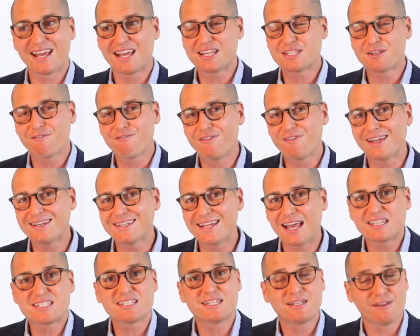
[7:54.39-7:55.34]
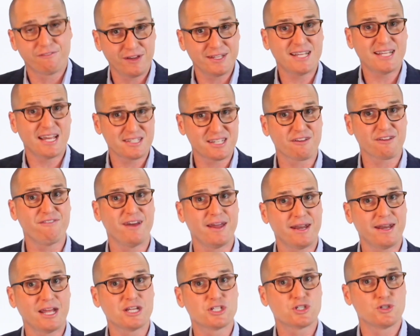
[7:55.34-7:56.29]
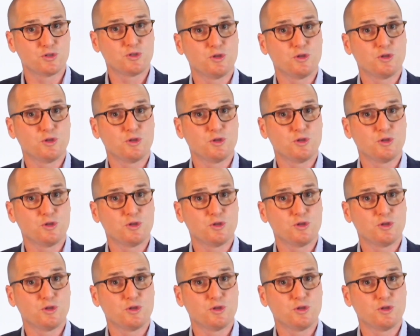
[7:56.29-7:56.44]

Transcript: is a fantastic foundation